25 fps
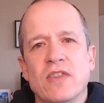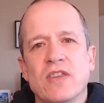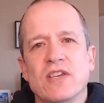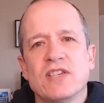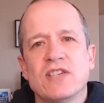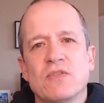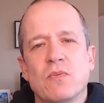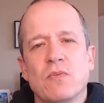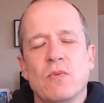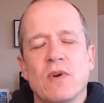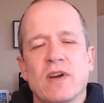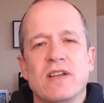
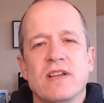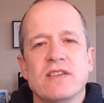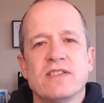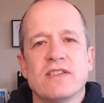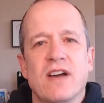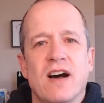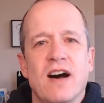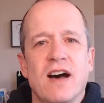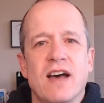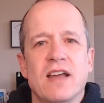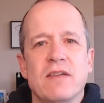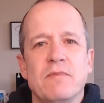This one
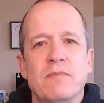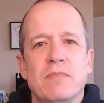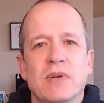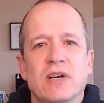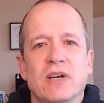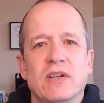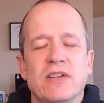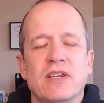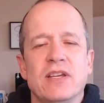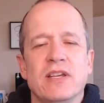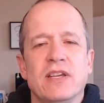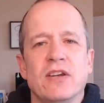is on
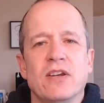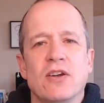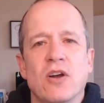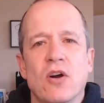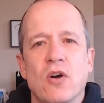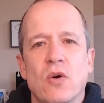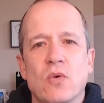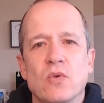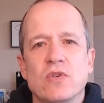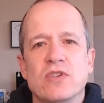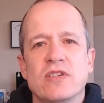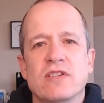building your
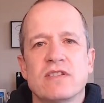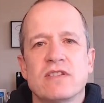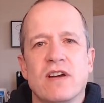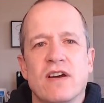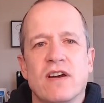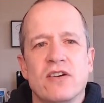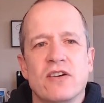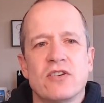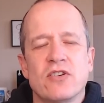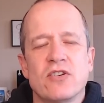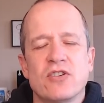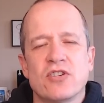own
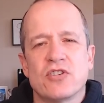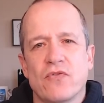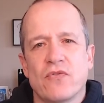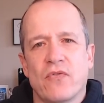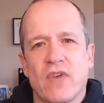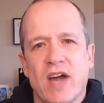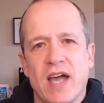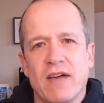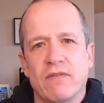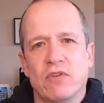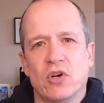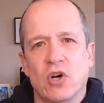starter
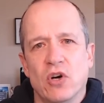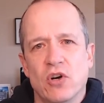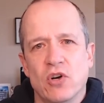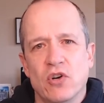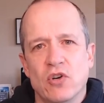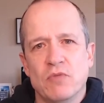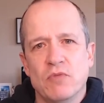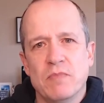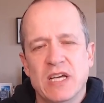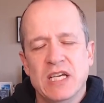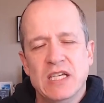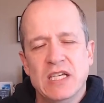survival
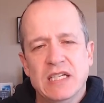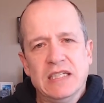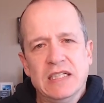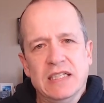home.